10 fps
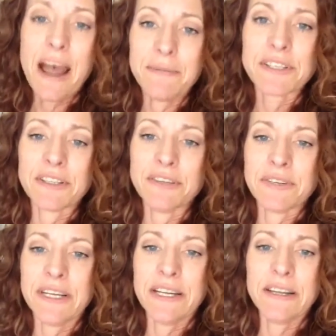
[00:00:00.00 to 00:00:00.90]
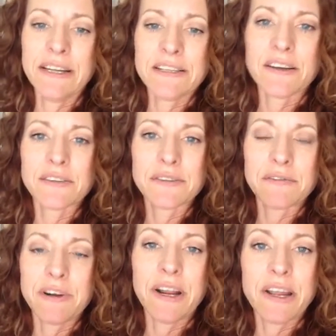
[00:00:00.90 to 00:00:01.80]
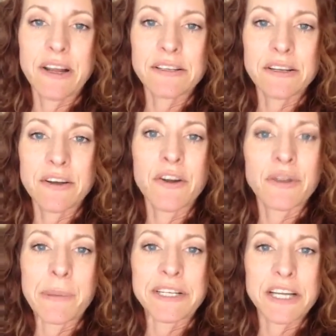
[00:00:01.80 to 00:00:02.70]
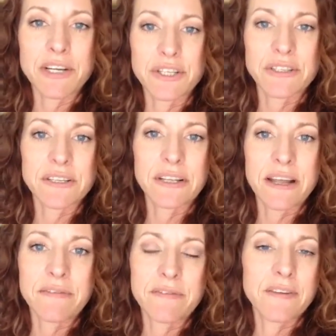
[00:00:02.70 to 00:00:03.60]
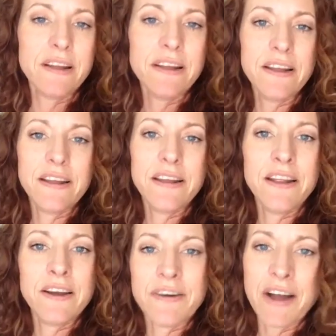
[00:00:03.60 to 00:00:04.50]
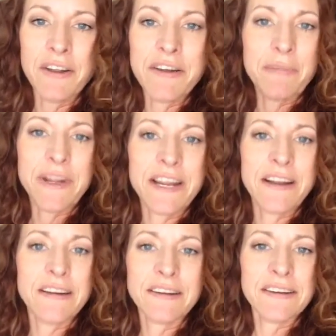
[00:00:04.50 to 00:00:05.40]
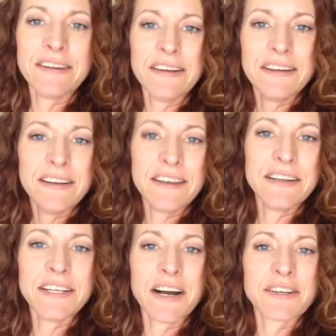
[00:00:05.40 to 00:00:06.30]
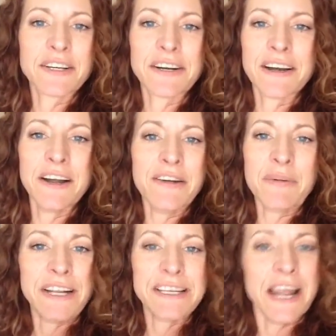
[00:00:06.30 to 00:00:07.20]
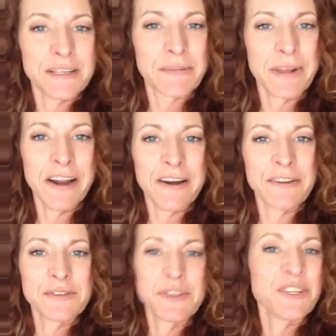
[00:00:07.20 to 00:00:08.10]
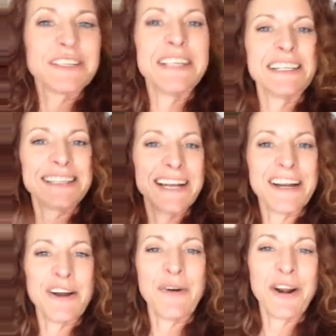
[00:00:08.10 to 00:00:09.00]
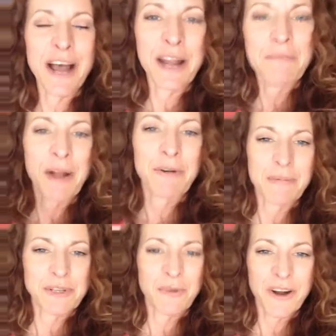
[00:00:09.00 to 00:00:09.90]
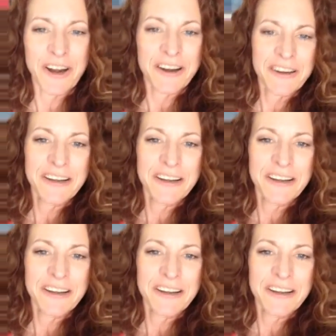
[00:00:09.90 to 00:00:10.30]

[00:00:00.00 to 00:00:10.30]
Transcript: Absolutely. It's also very good to know your limitations in life. You know, I'll never be a doctor. I'll never be a tennis player. Those are just things that I know are not in my repertoire.